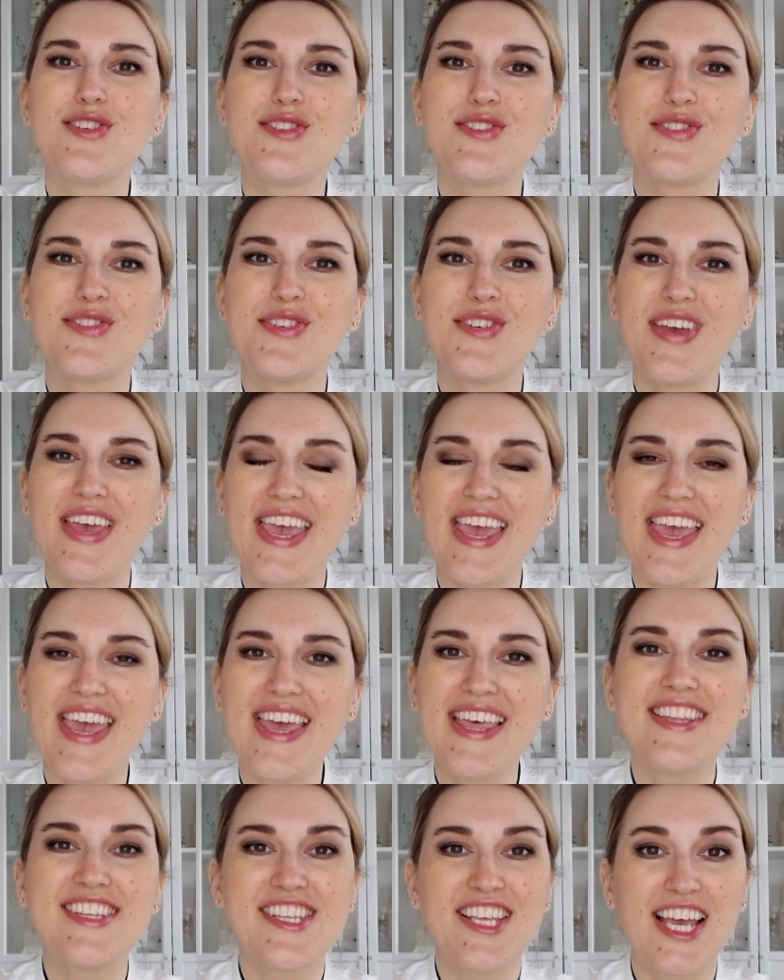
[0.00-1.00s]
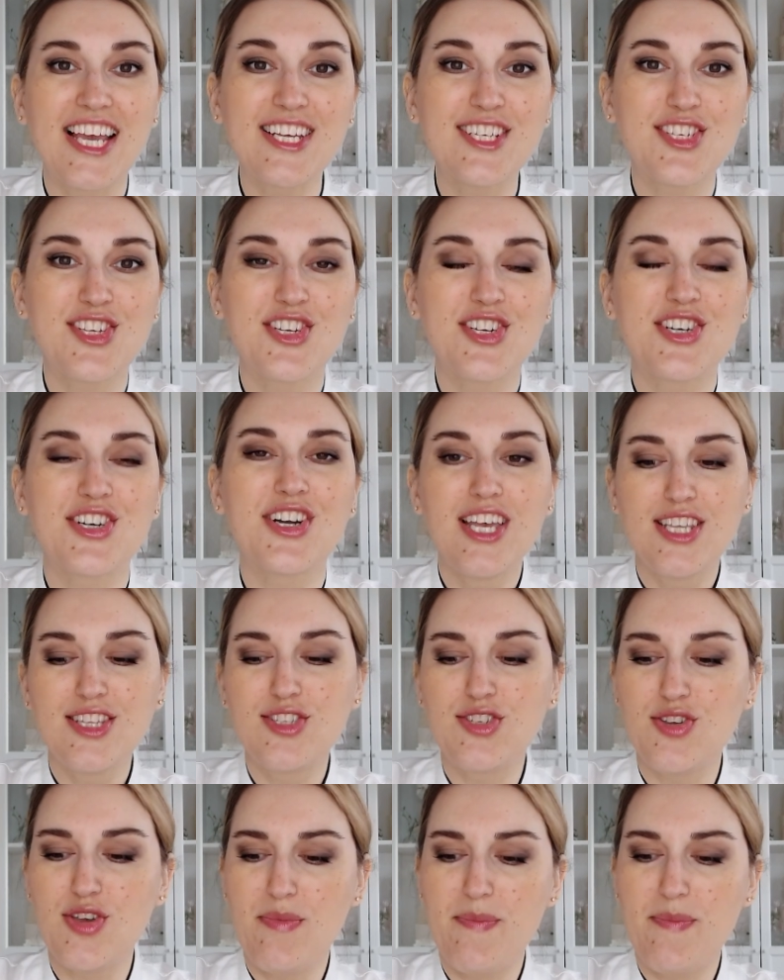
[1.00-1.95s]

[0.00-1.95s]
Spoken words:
to add texture to your